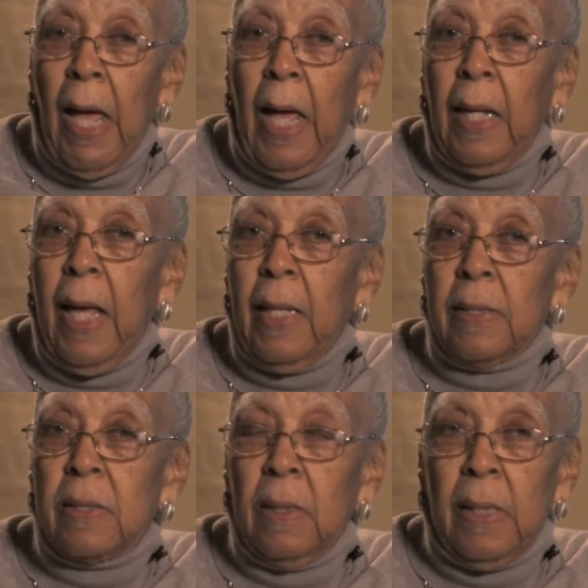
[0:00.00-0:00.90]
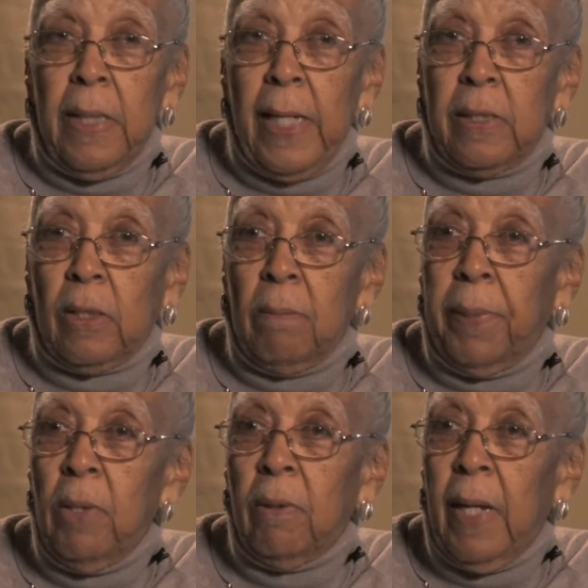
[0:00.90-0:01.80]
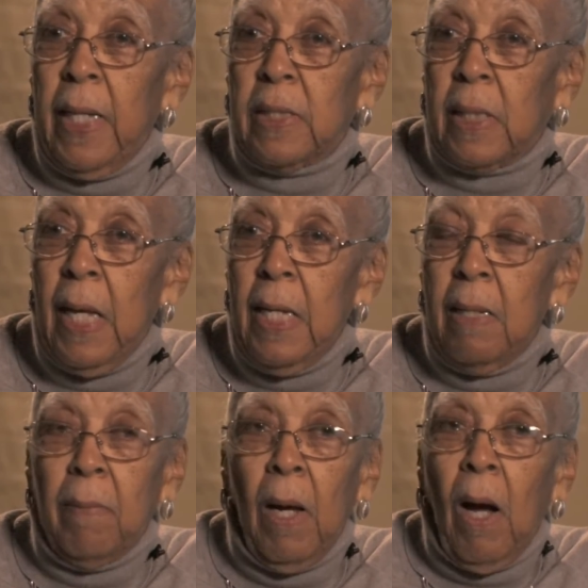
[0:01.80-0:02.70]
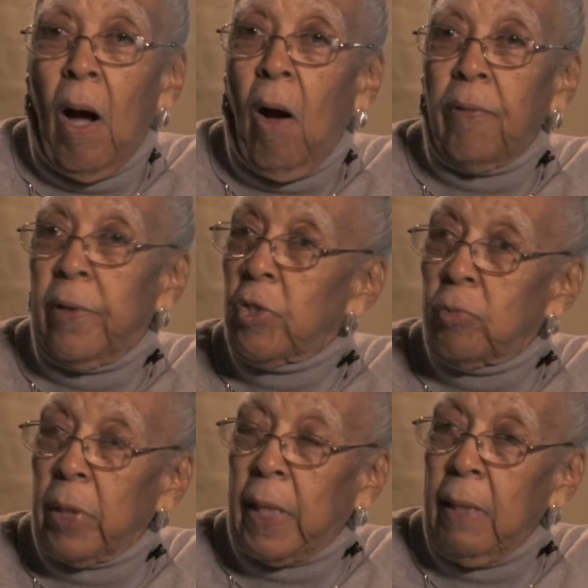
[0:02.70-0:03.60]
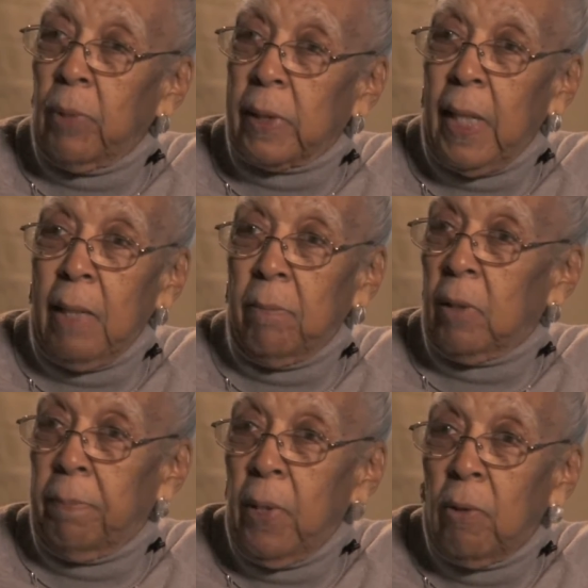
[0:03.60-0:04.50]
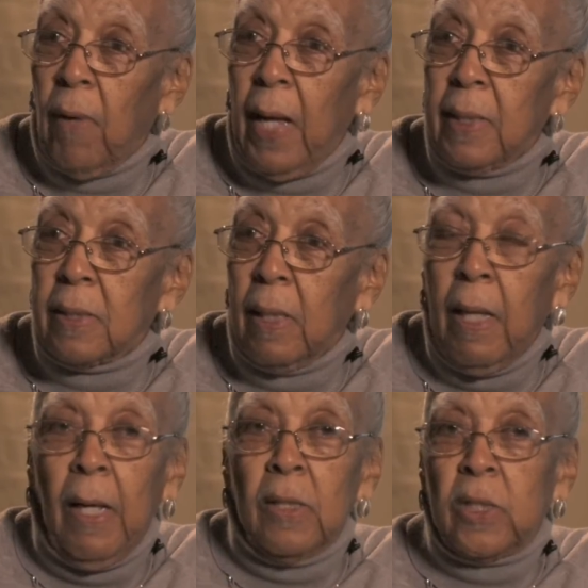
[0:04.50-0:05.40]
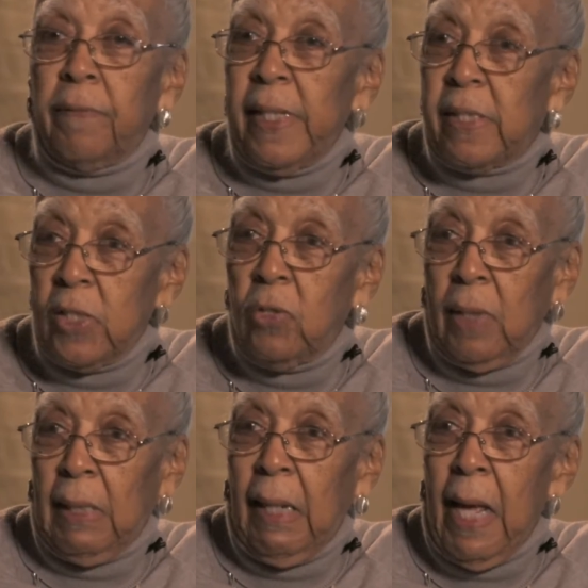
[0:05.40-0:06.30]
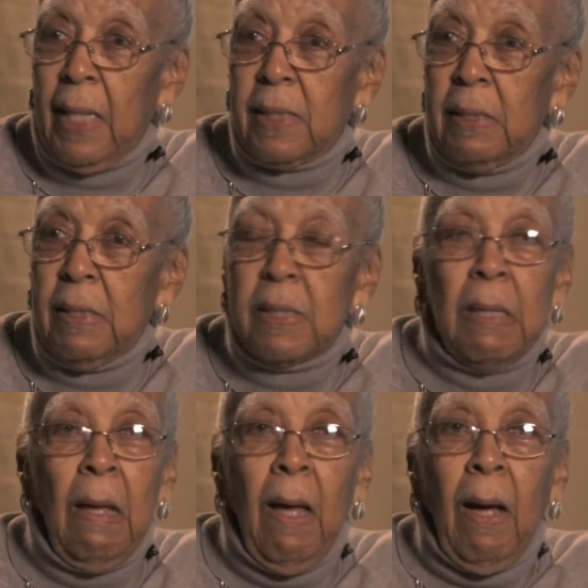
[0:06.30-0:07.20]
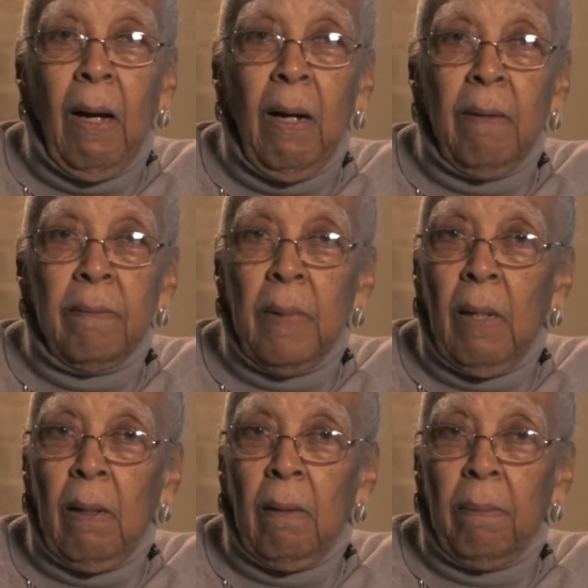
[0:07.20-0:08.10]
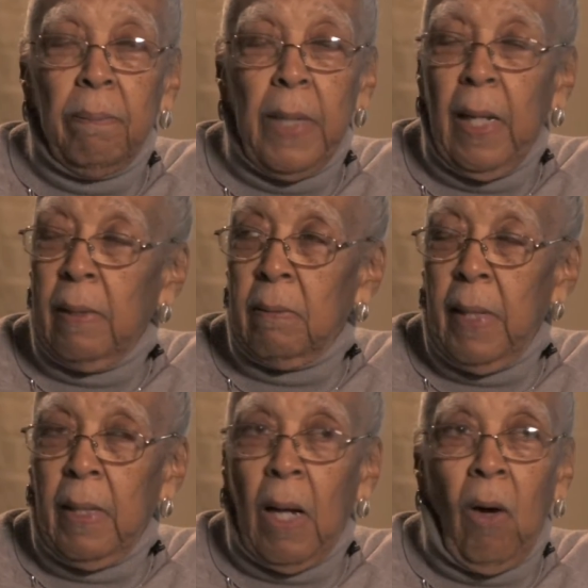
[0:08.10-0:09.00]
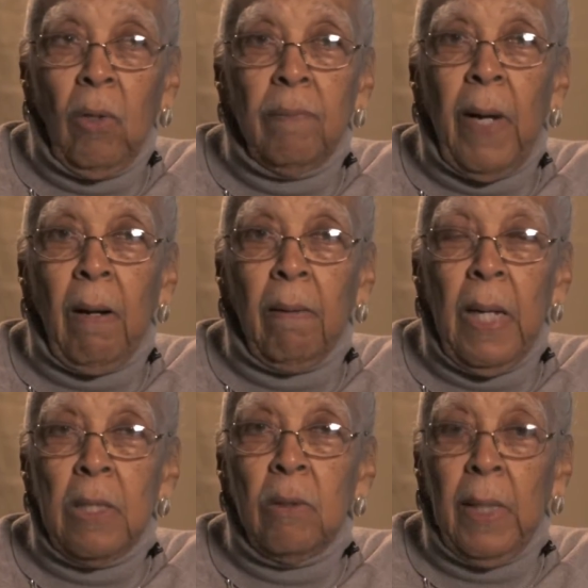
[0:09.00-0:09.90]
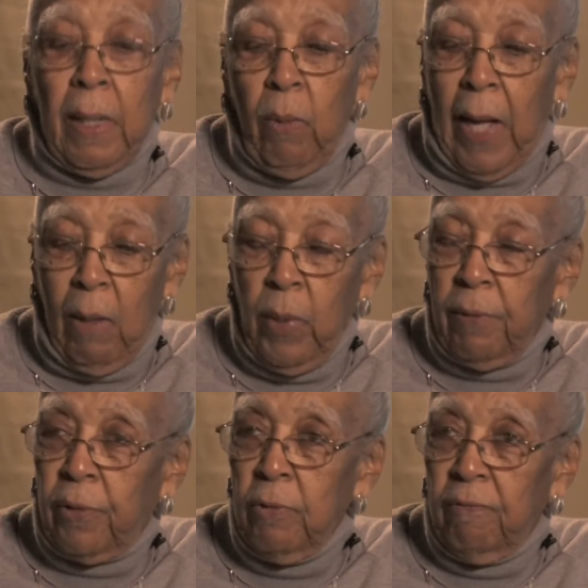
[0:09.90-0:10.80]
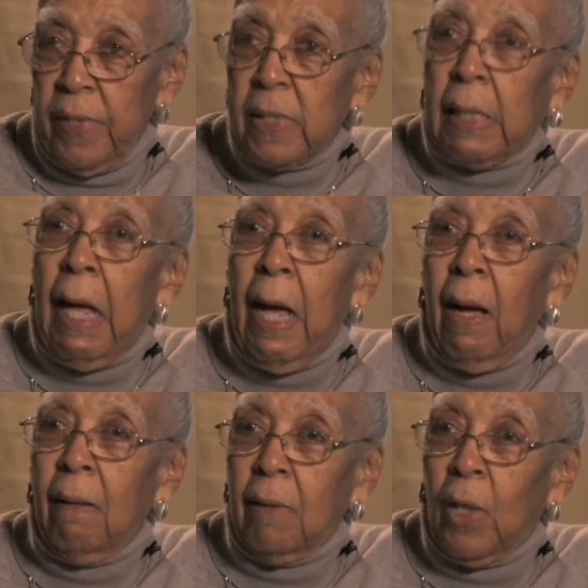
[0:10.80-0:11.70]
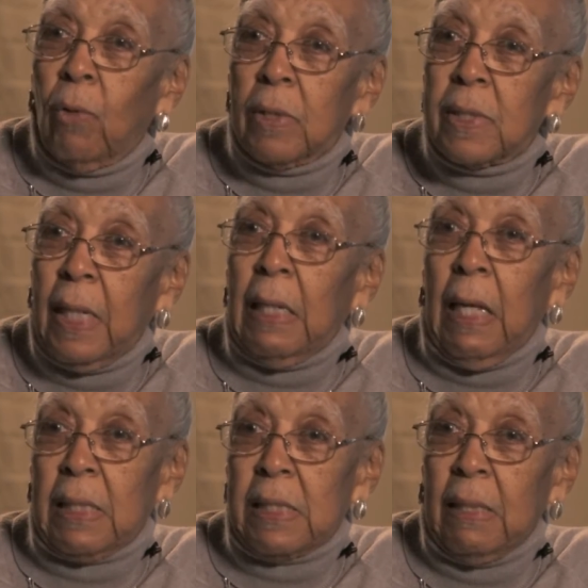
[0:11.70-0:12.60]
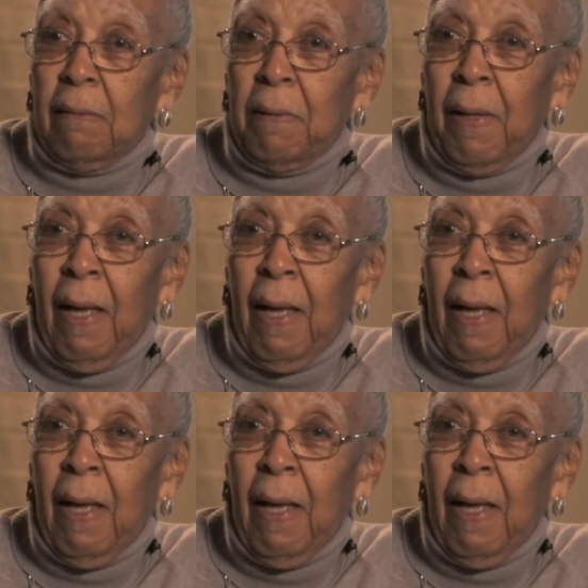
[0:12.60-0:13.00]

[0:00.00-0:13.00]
And as the computer age came, all the instruments became computerized. So they sent you to classes, and all of I went through VisiCalc, Lotus, and Excel.